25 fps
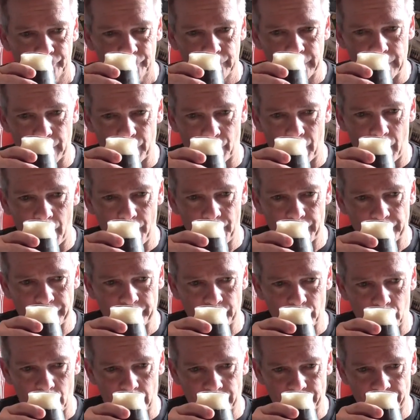the aroma is
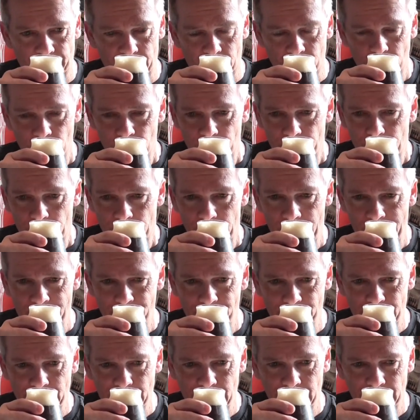quite subtle, but I
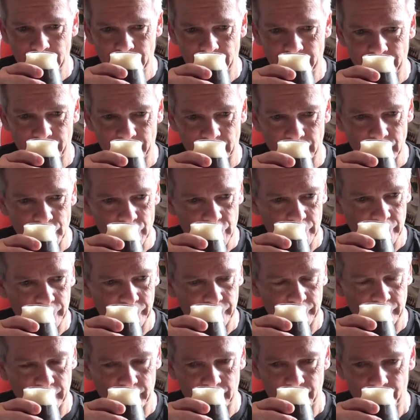am getting
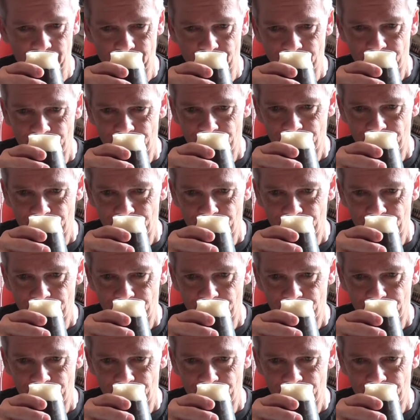citrus and